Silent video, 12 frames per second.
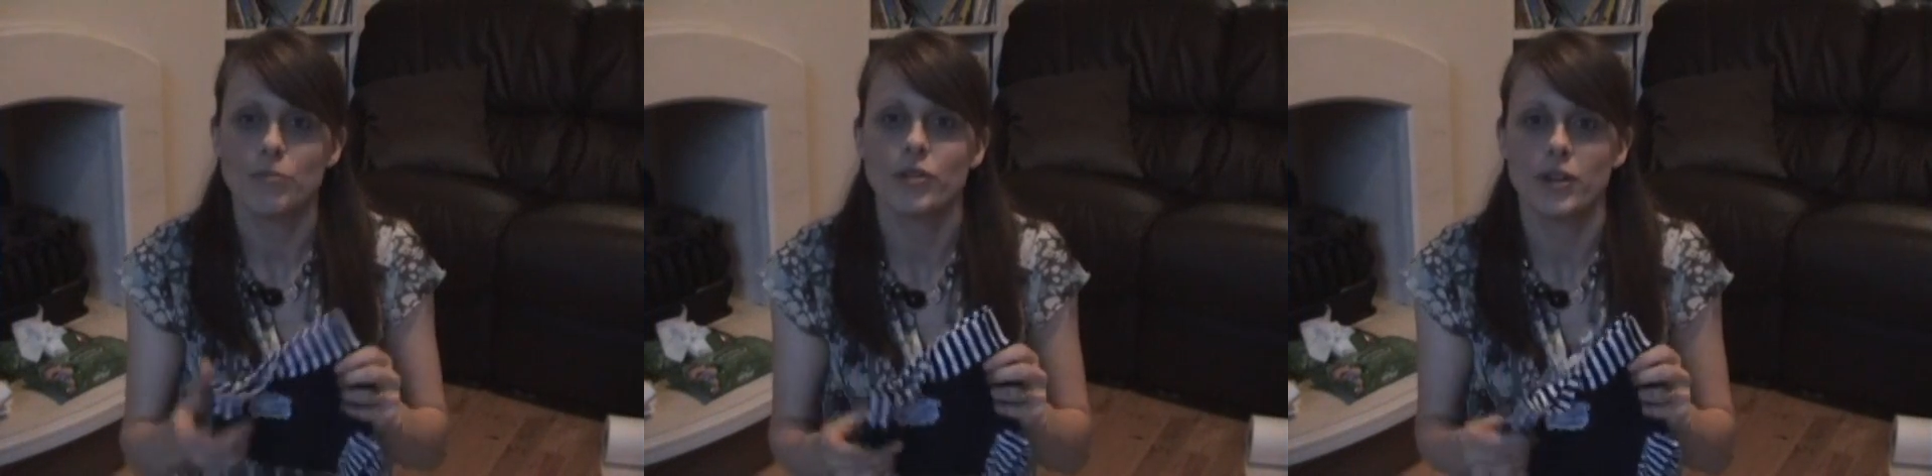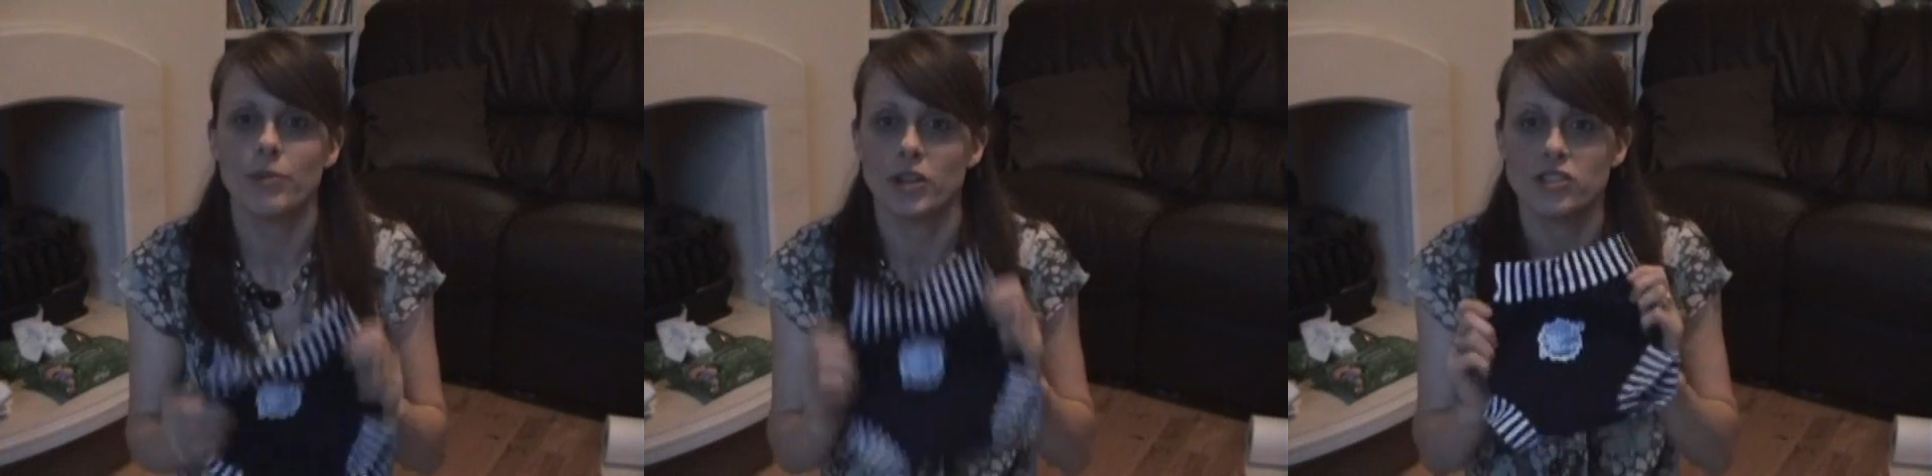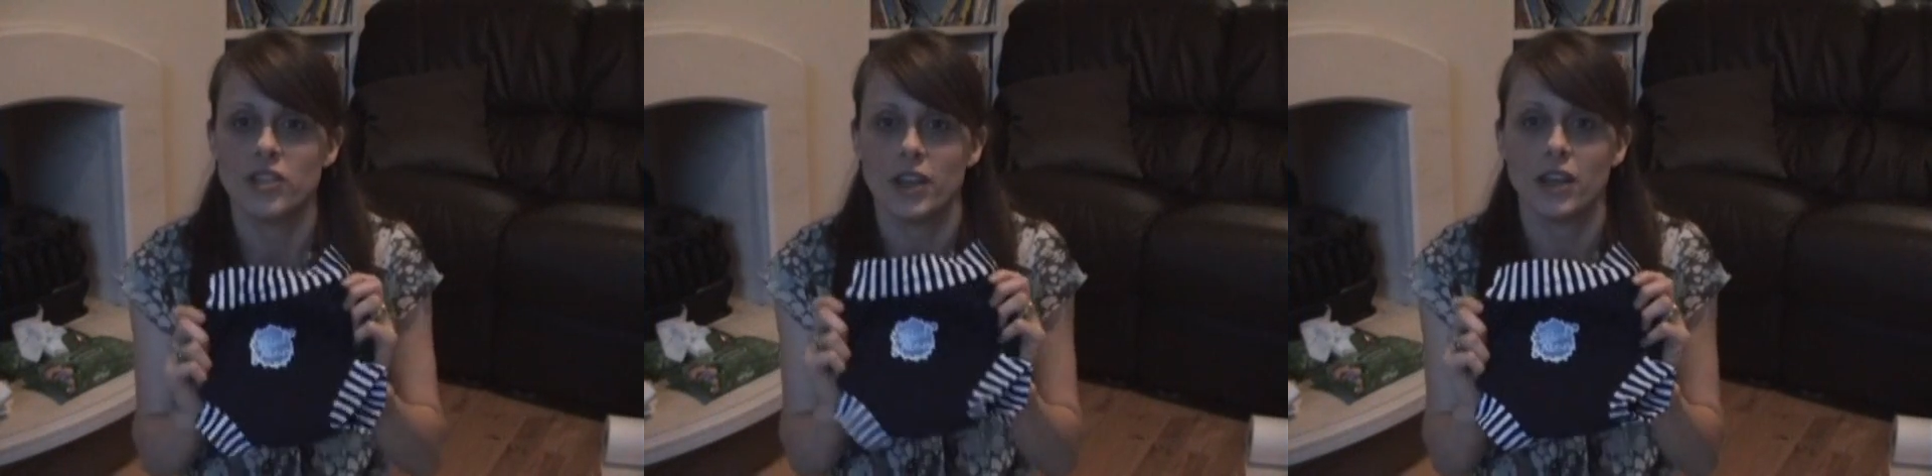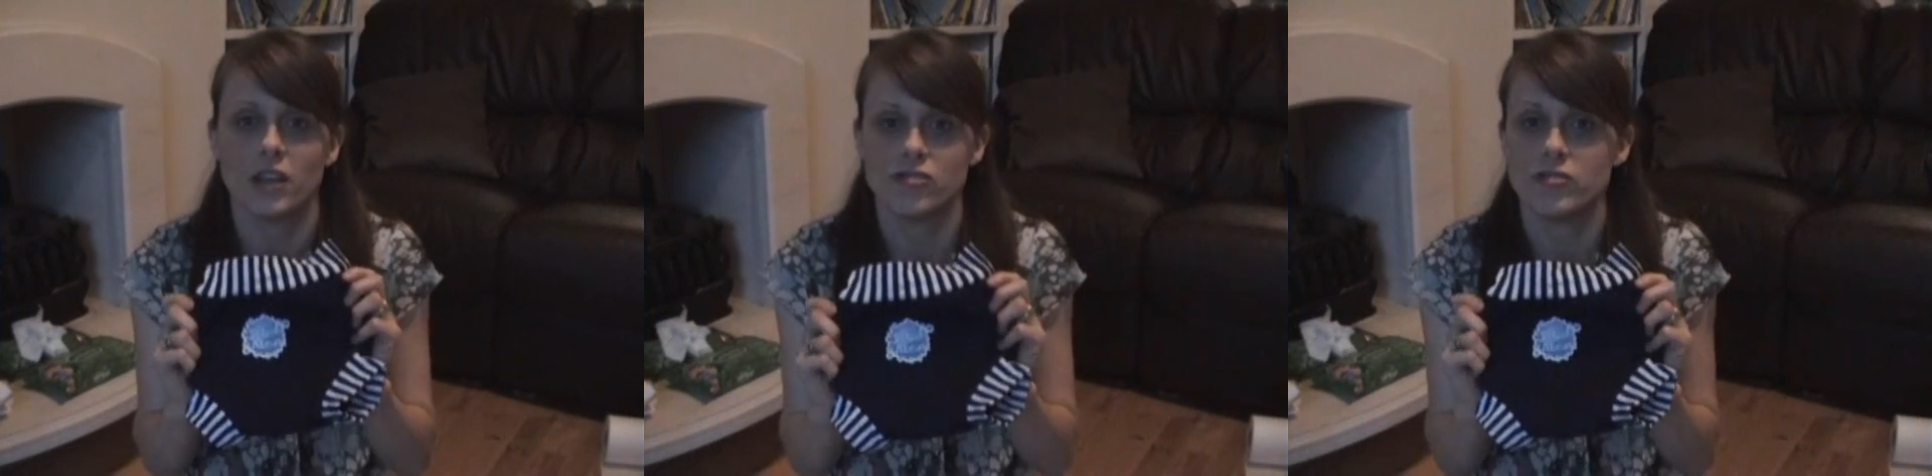pretty much they're
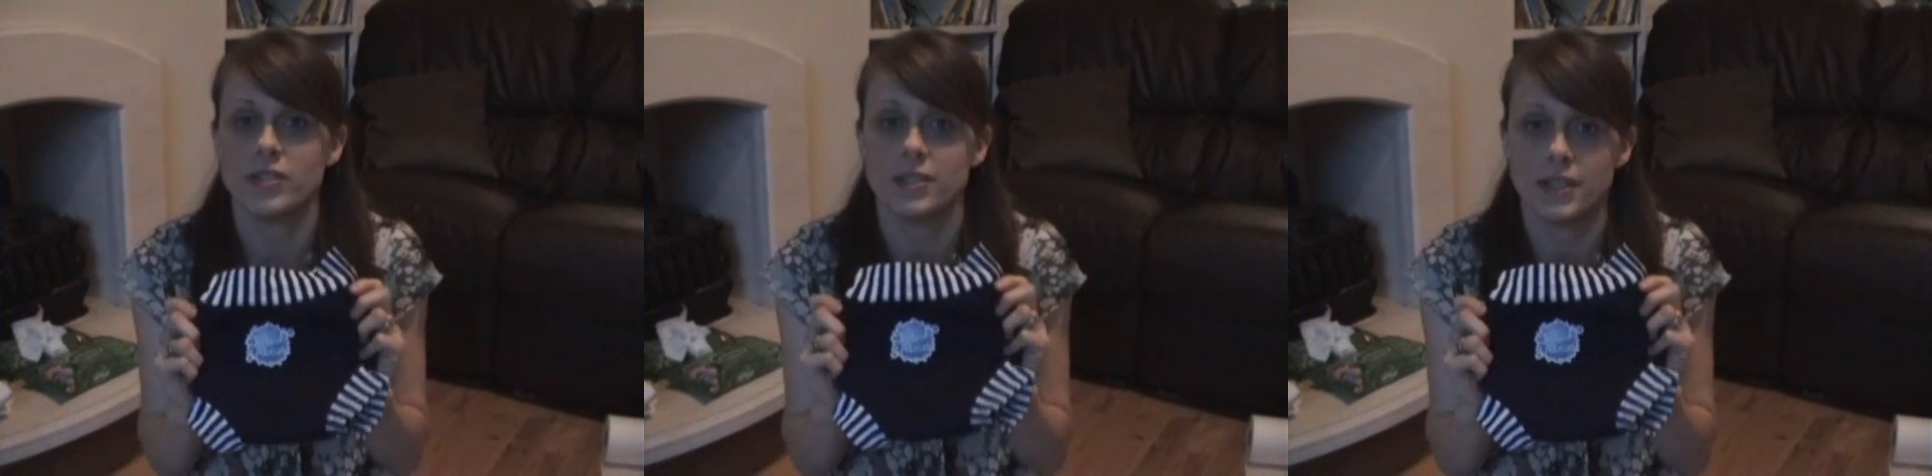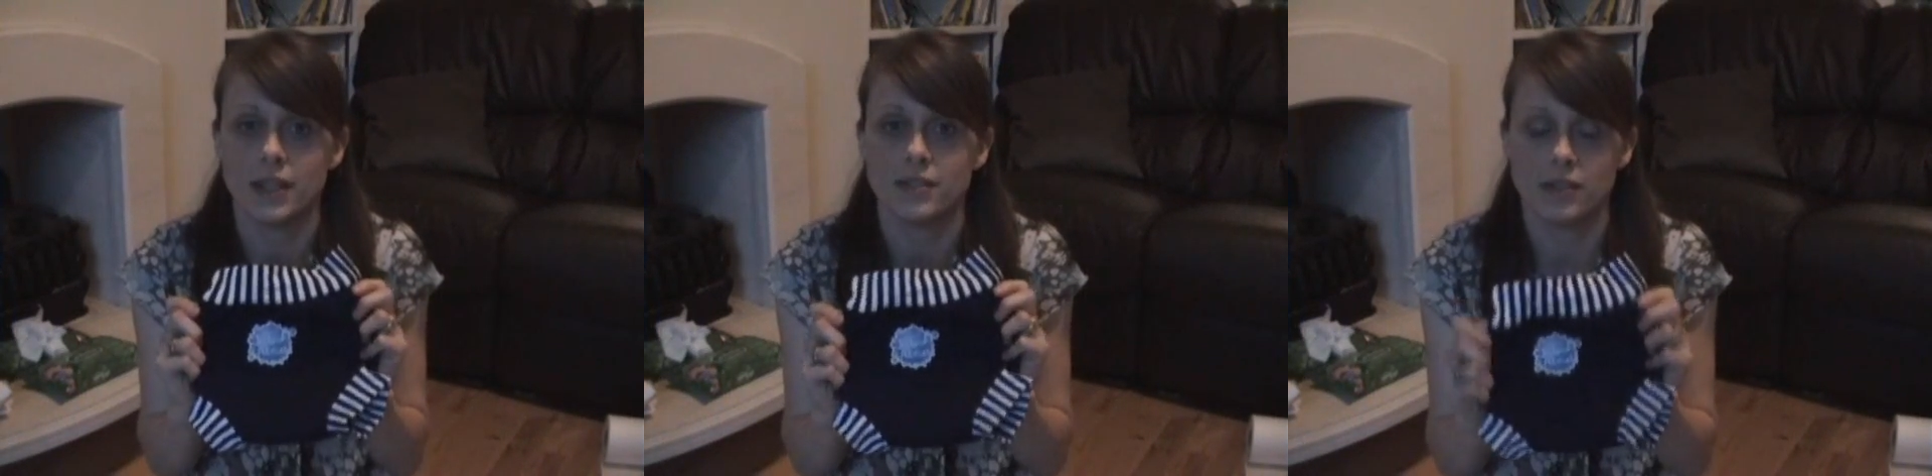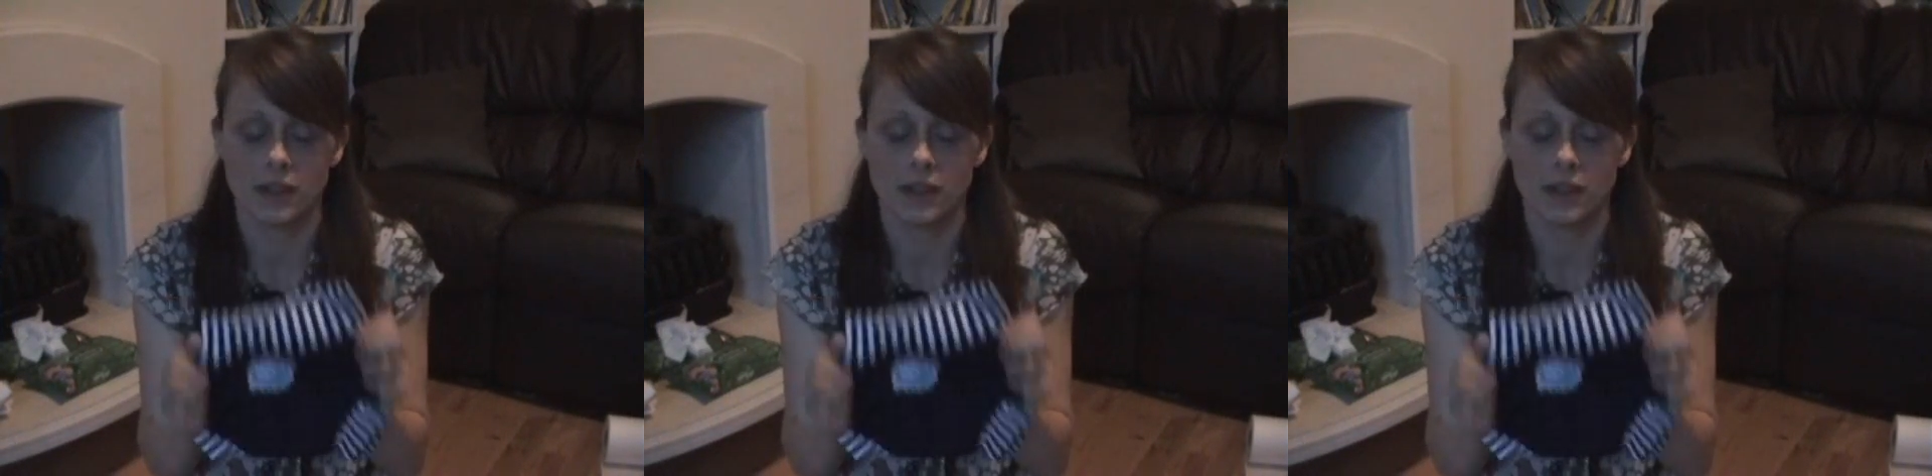going to insist